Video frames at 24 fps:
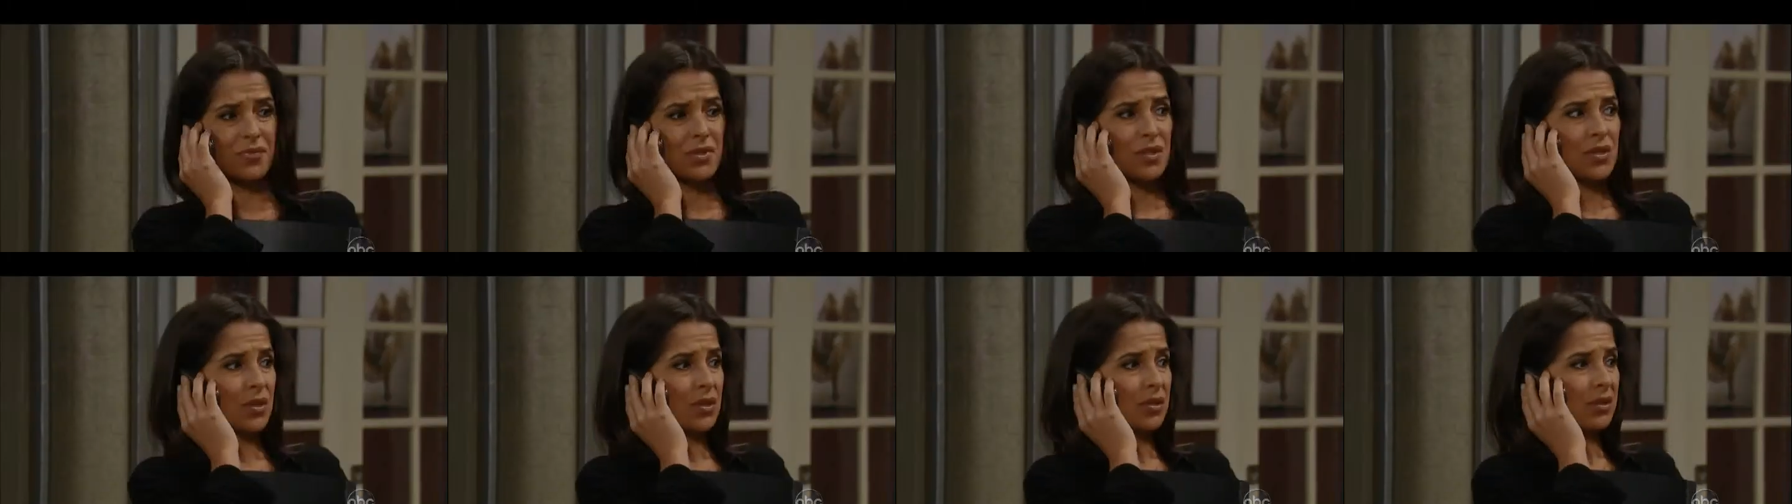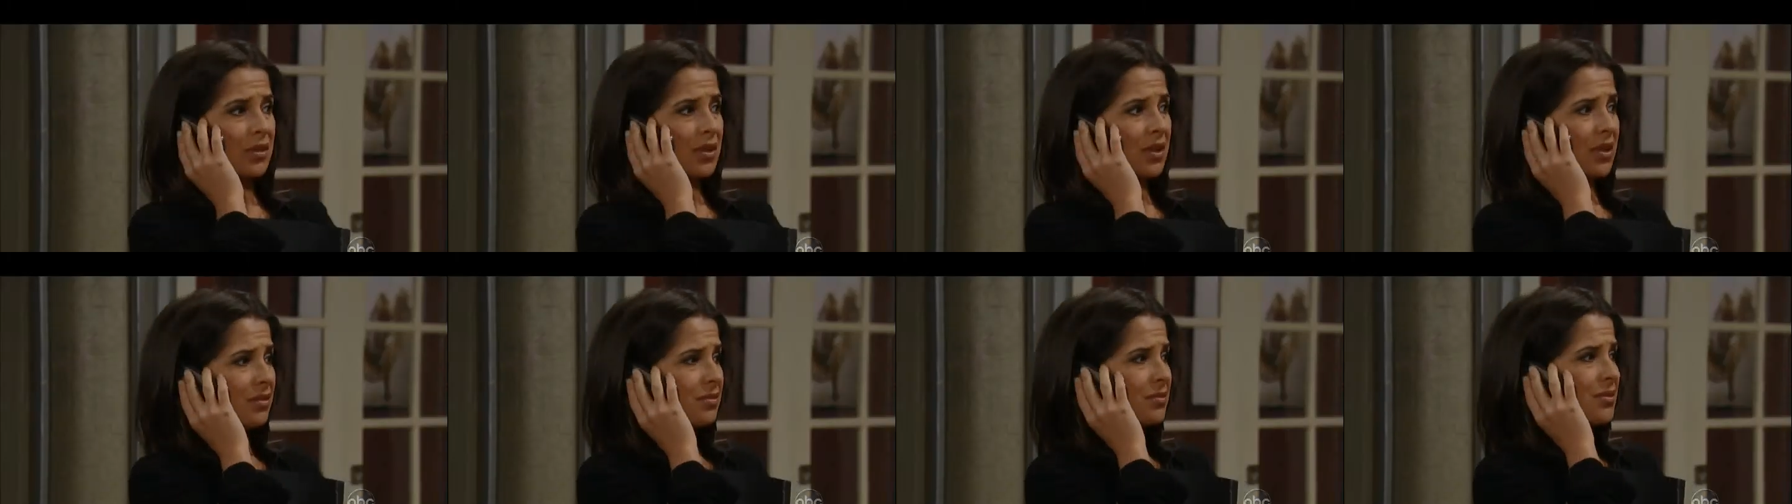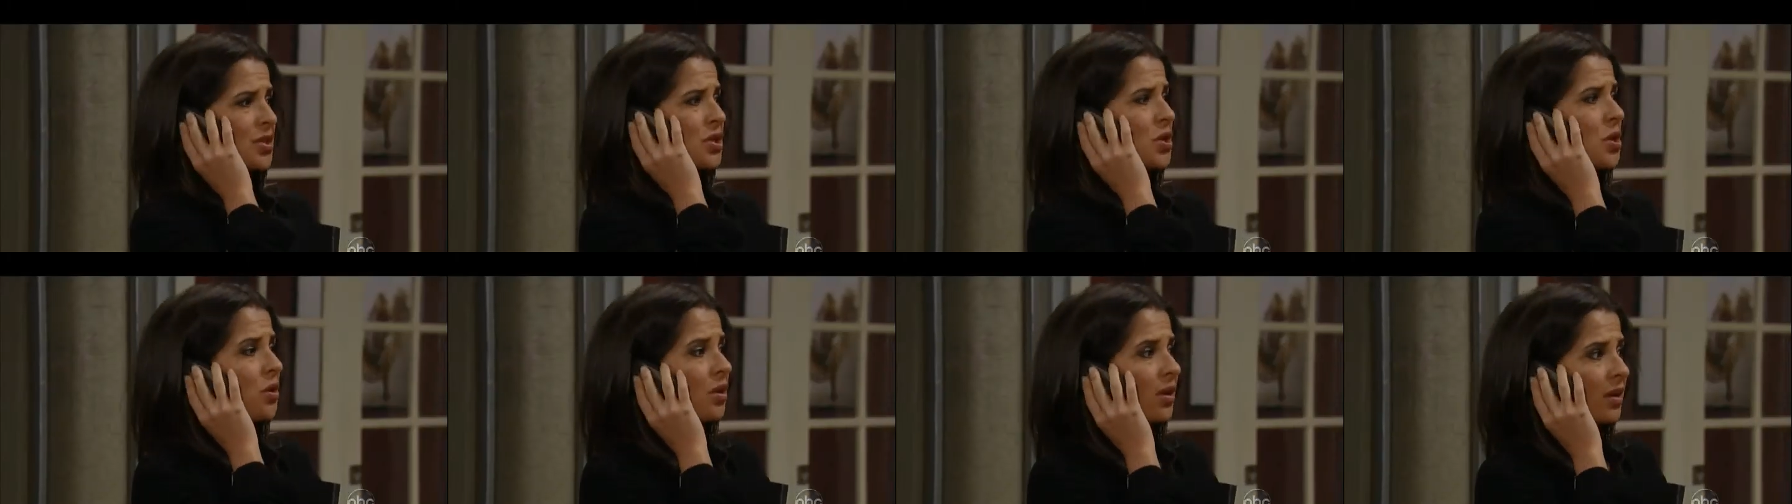certainly
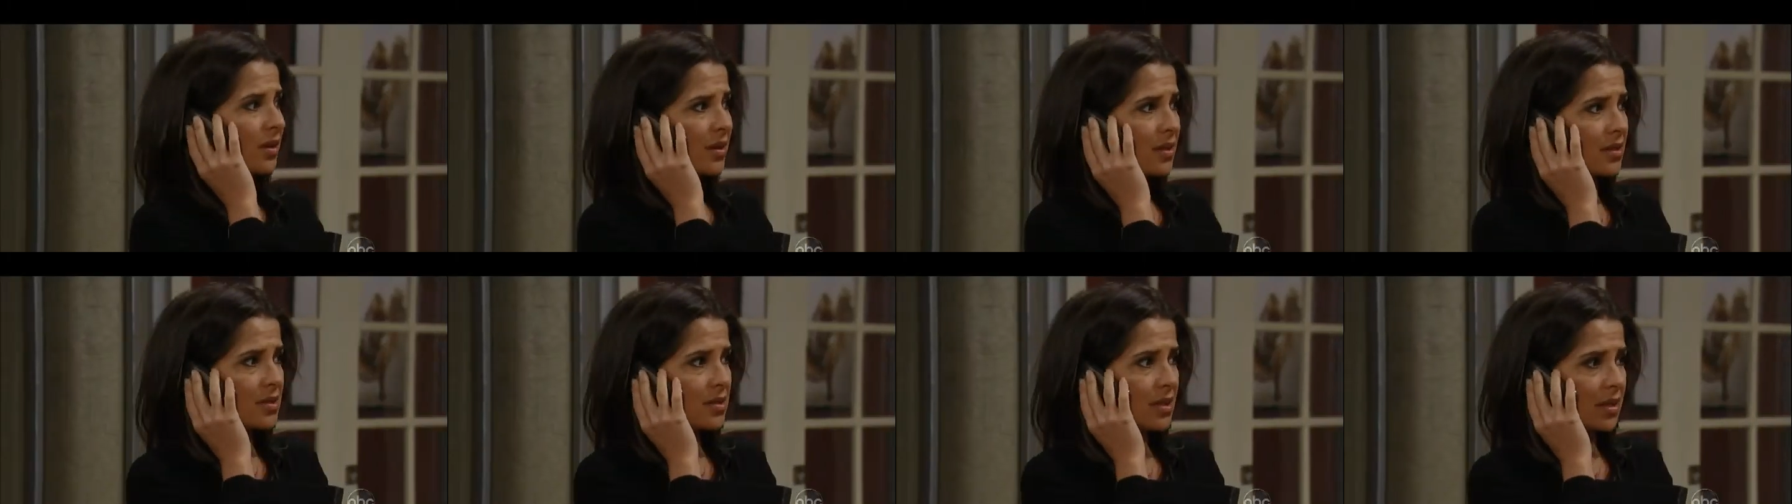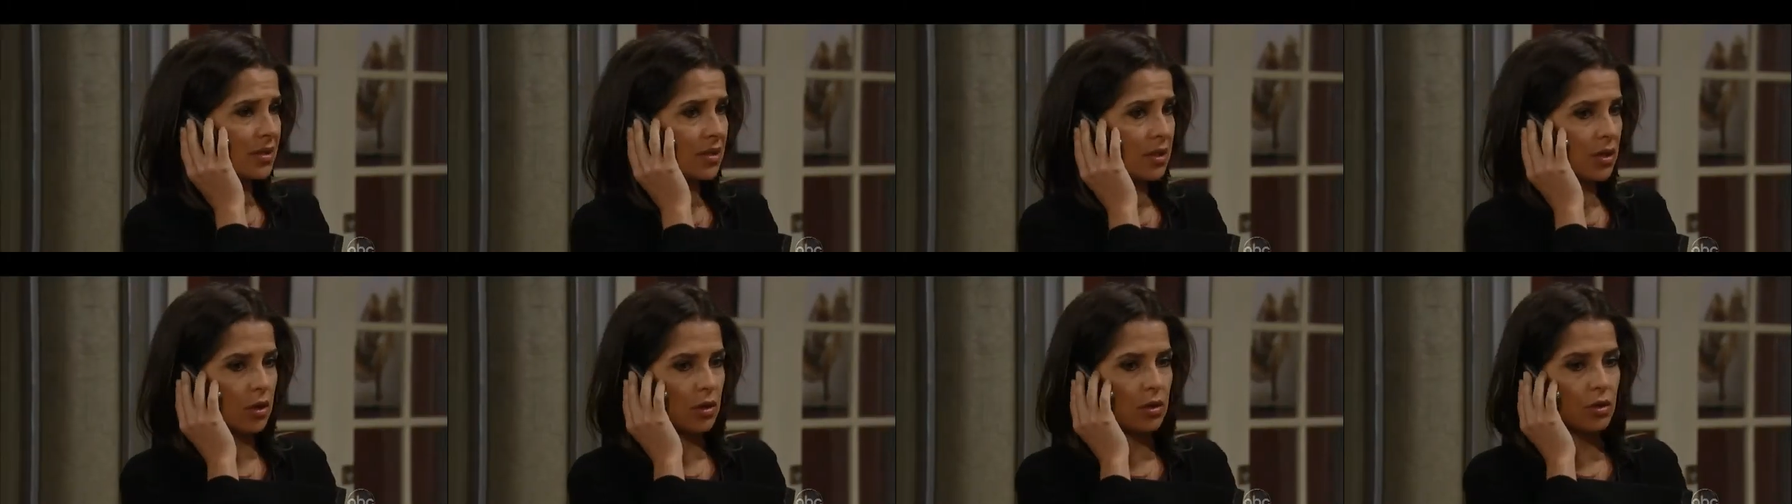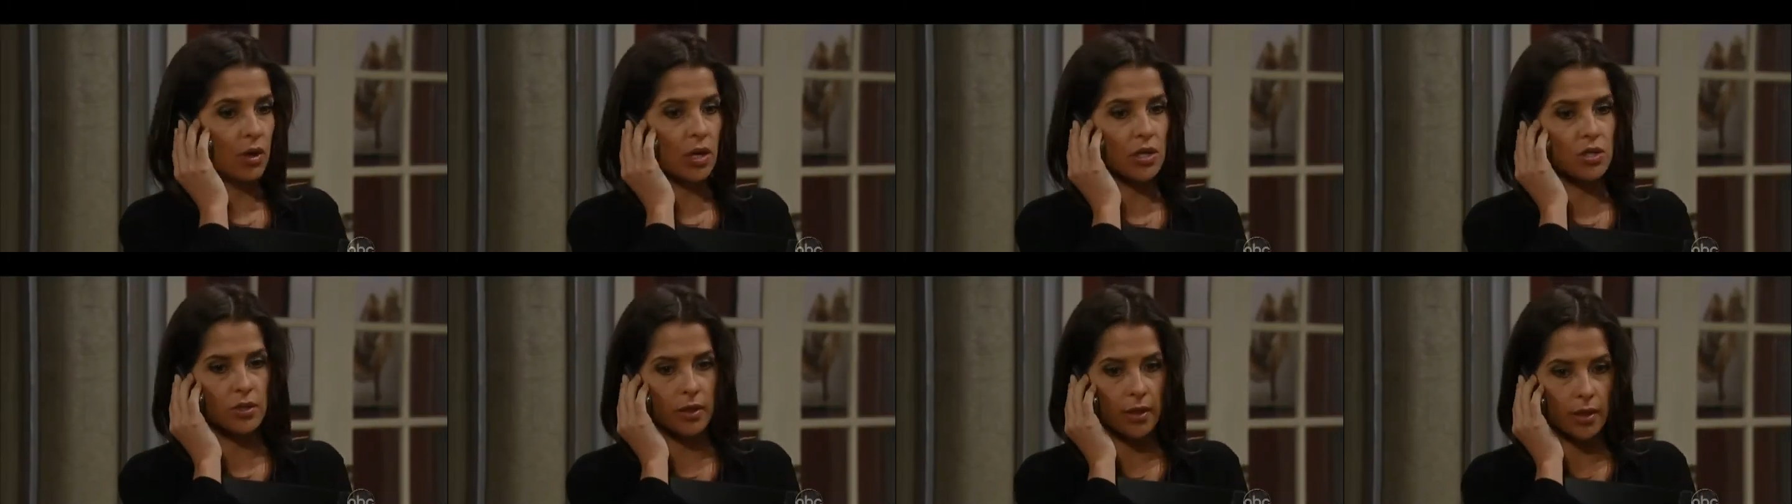sure it's not to
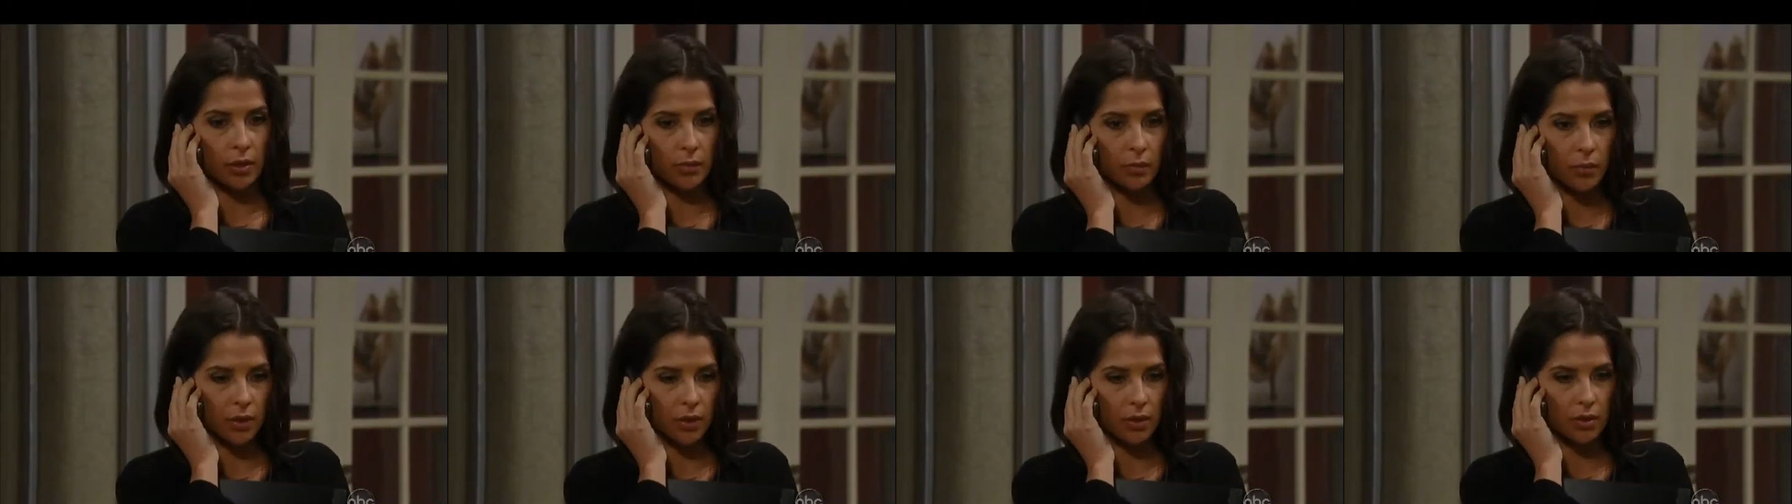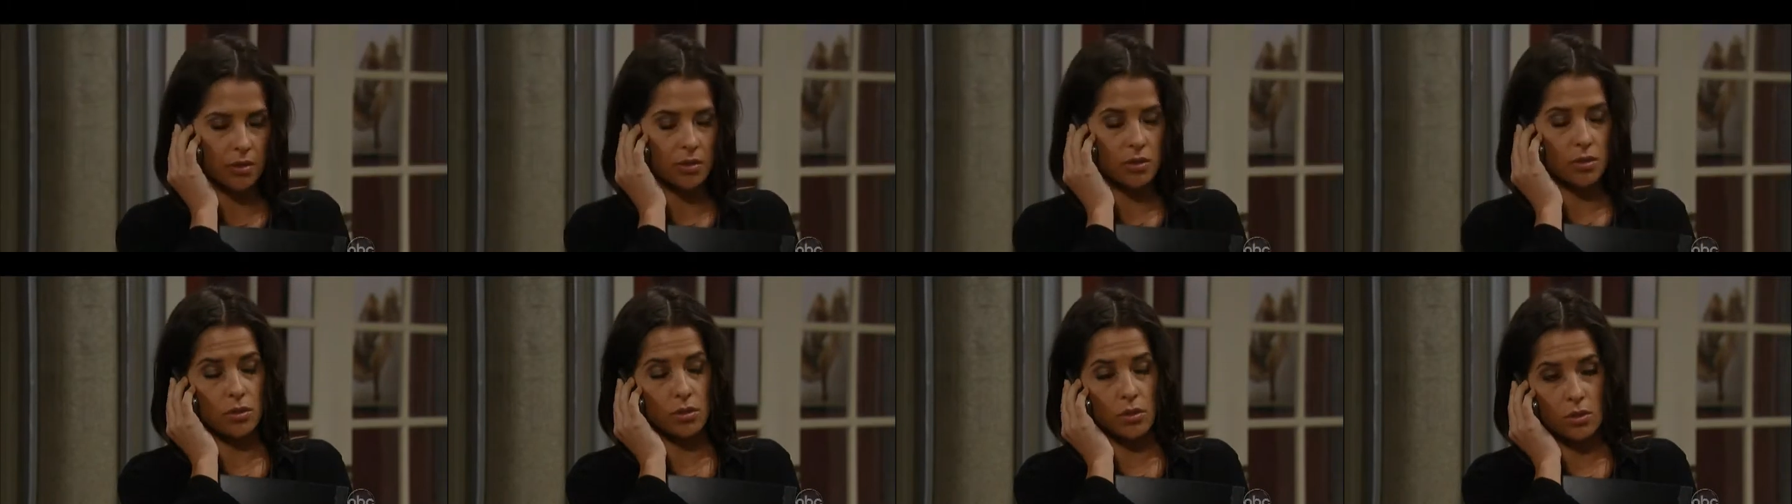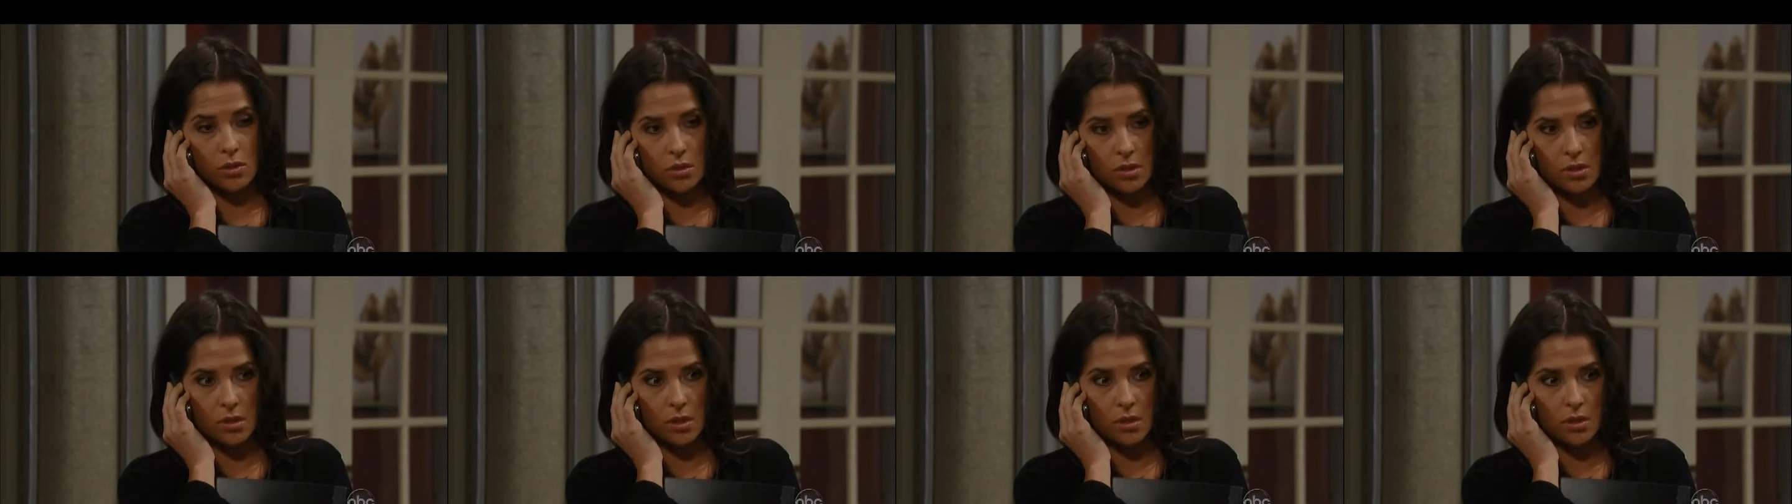congratulate him on his
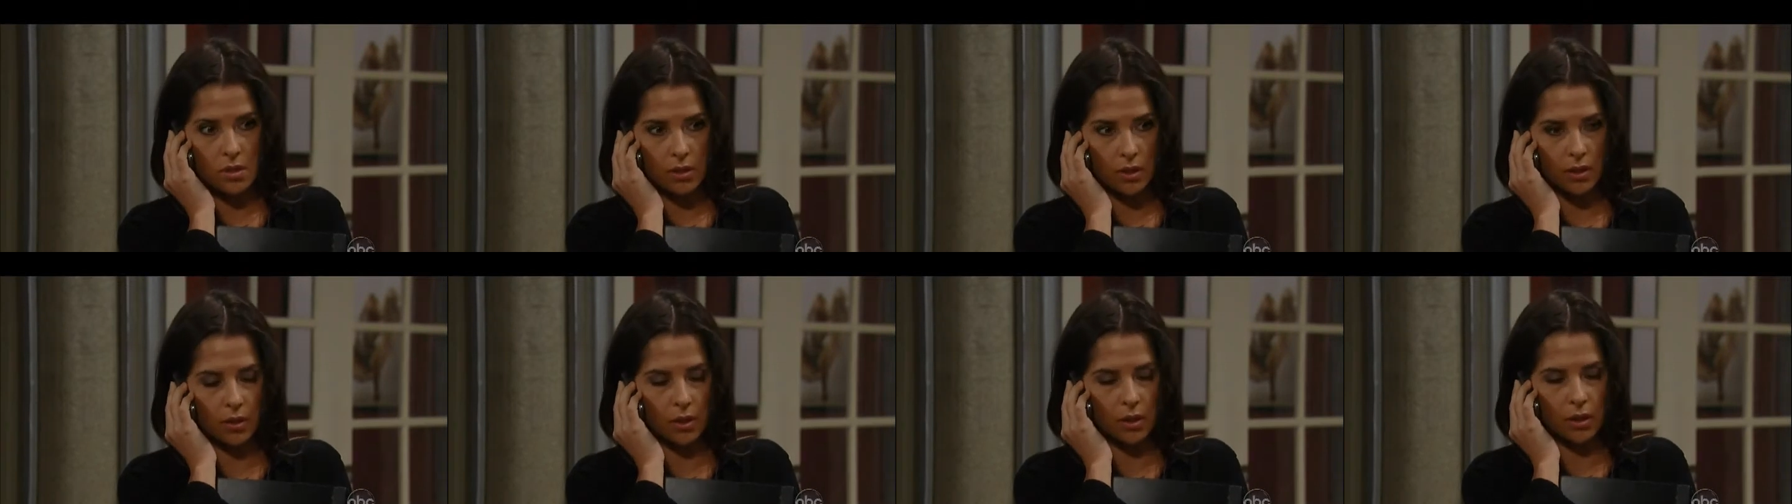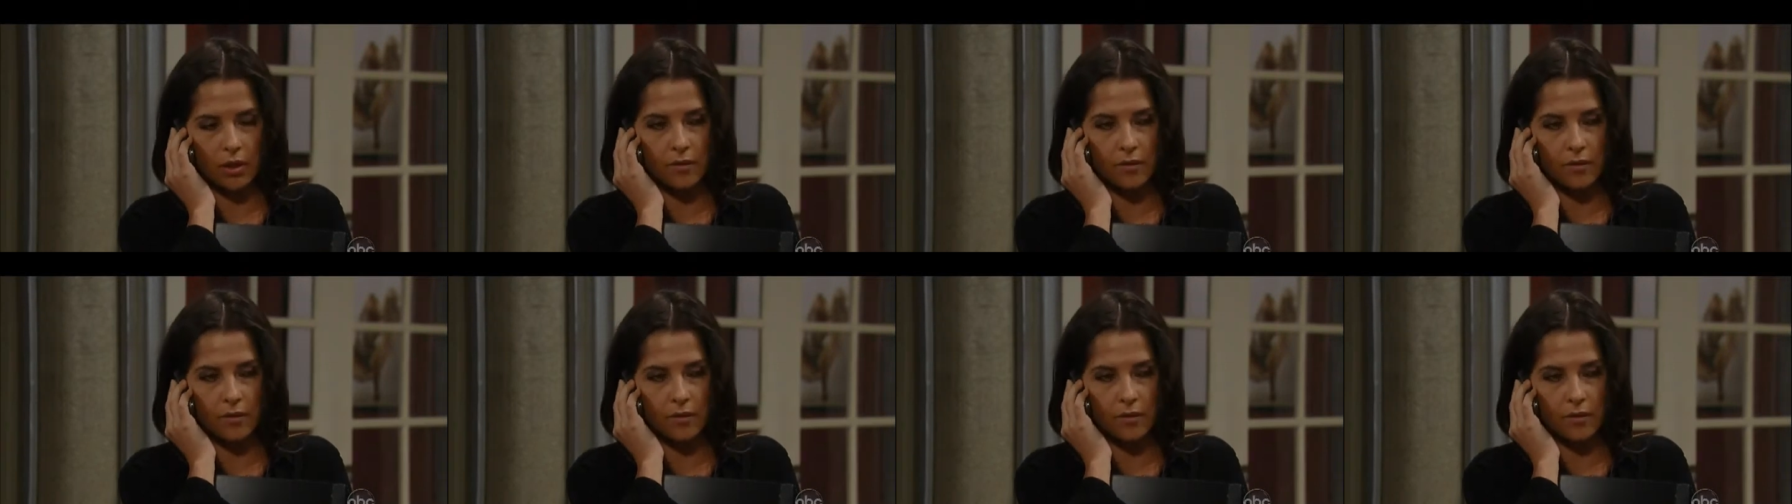new assistant,